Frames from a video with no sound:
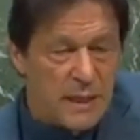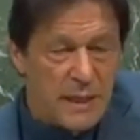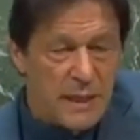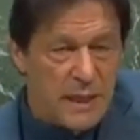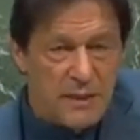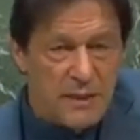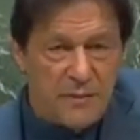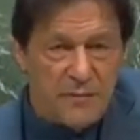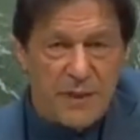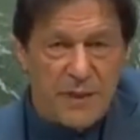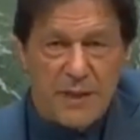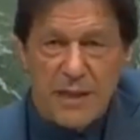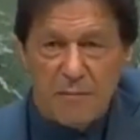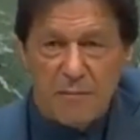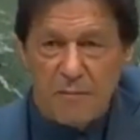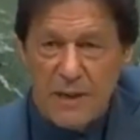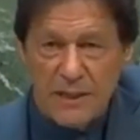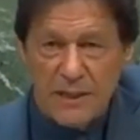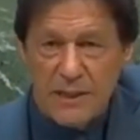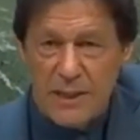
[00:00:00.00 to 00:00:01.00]
If a
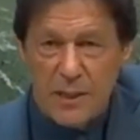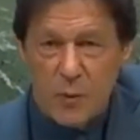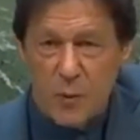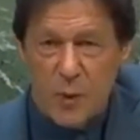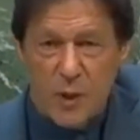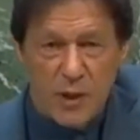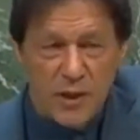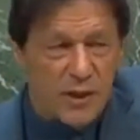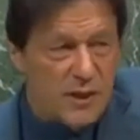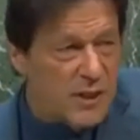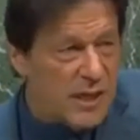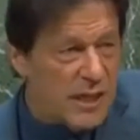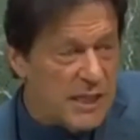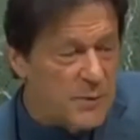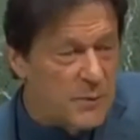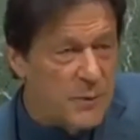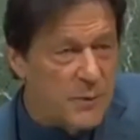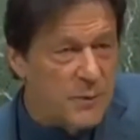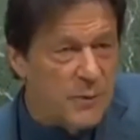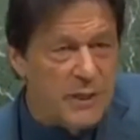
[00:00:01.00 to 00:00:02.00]
conventional war
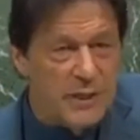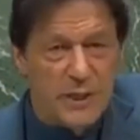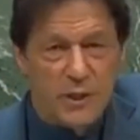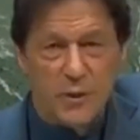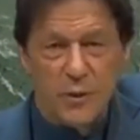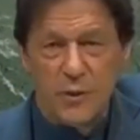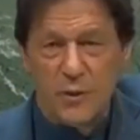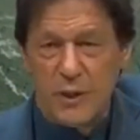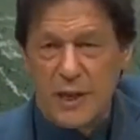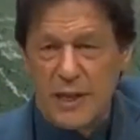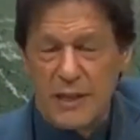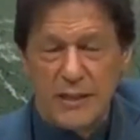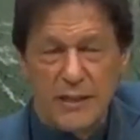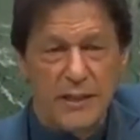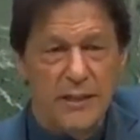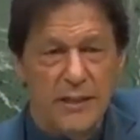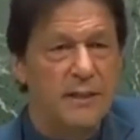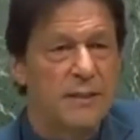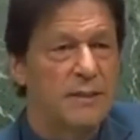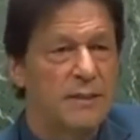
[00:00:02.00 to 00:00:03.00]
starts between the 2
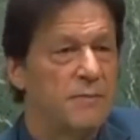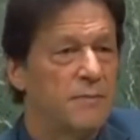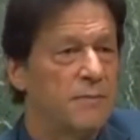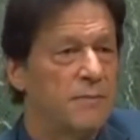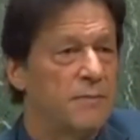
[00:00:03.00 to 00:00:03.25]
countries,